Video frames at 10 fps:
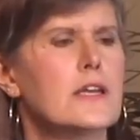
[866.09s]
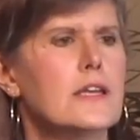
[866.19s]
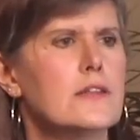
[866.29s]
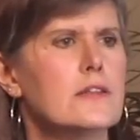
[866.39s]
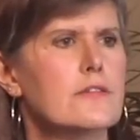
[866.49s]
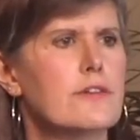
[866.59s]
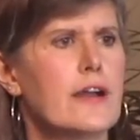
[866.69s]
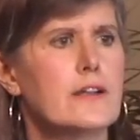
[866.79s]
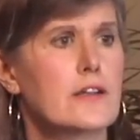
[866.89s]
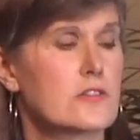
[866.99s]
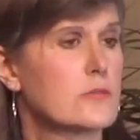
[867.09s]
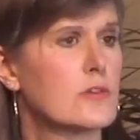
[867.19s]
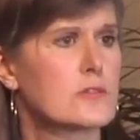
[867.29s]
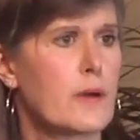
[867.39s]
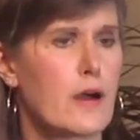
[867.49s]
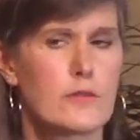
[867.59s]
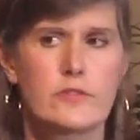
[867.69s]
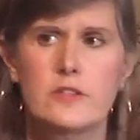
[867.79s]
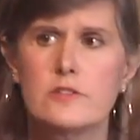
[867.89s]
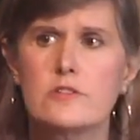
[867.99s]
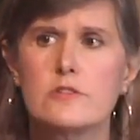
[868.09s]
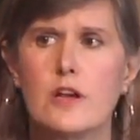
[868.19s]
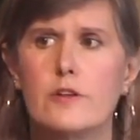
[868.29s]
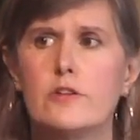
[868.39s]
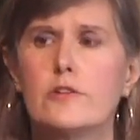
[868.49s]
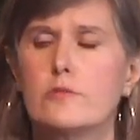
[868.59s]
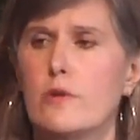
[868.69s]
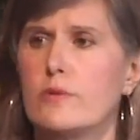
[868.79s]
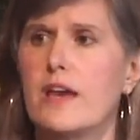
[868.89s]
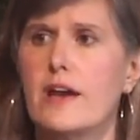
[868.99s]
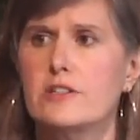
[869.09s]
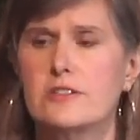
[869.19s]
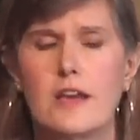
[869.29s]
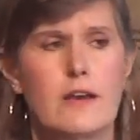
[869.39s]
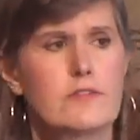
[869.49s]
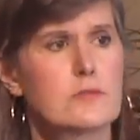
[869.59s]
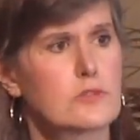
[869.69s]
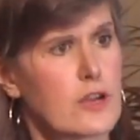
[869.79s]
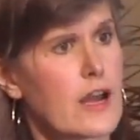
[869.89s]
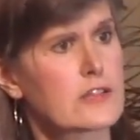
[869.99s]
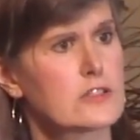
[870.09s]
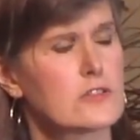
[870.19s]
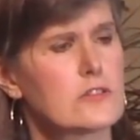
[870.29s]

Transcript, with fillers: in the fight against the most powerful industry on earth, where we actually have some traction.